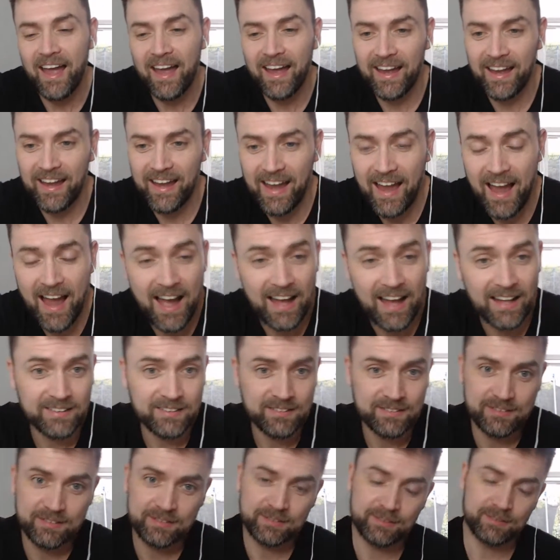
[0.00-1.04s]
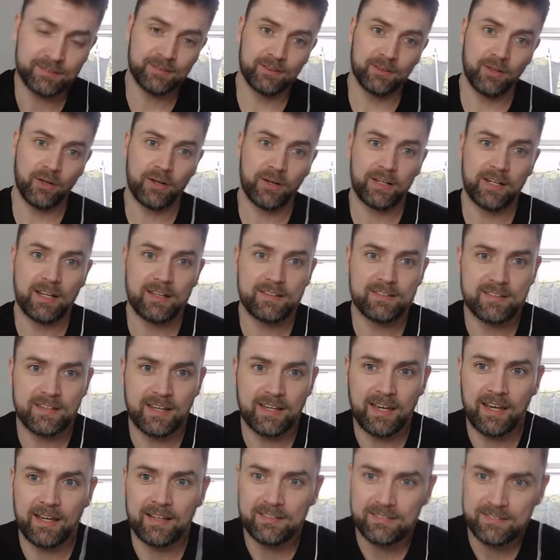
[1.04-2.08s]
And looking at
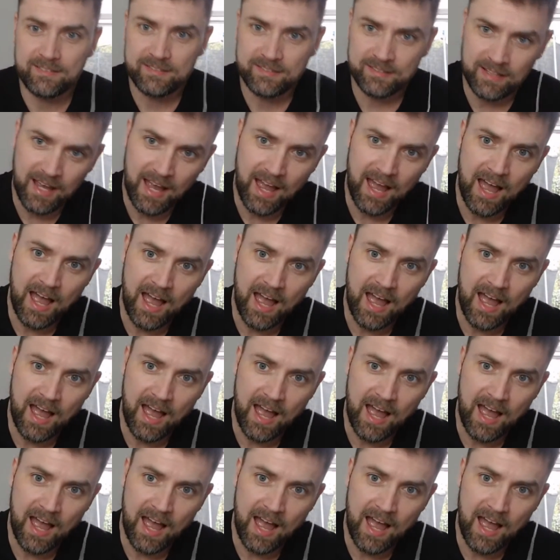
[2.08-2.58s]
it,